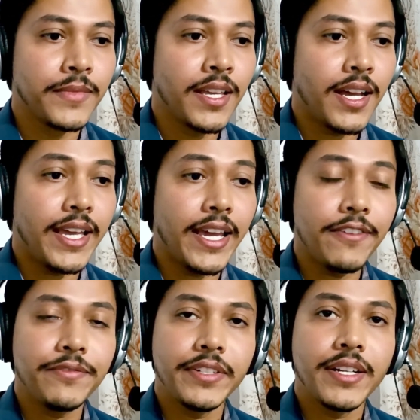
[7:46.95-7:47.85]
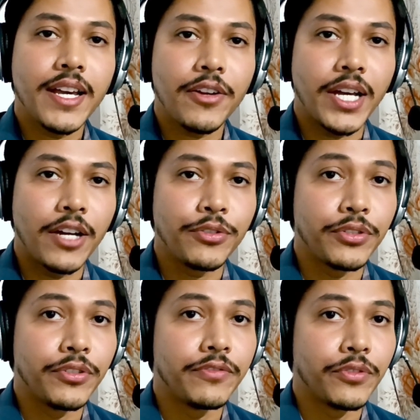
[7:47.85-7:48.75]
I haven't figured out how to
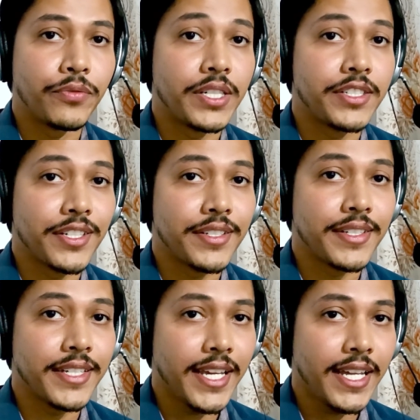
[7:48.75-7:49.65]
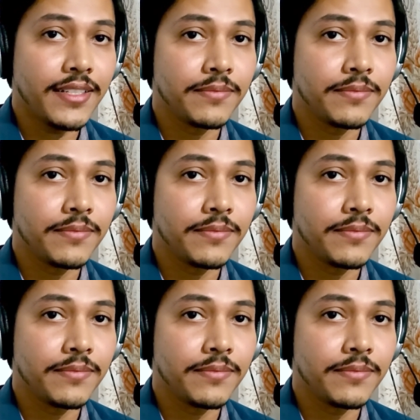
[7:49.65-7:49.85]
go forward just yet.